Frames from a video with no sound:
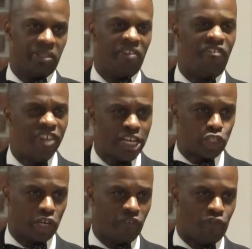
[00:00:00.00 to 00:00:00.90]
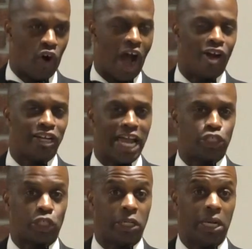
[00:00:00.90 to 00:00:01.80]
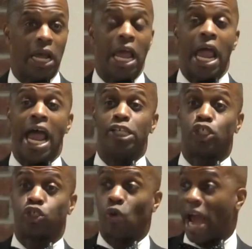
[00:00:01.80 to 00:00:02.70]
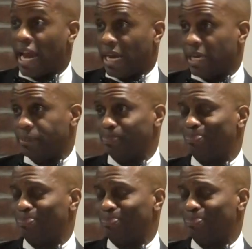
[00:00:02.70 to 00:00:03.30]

The vision for our nation has shrank.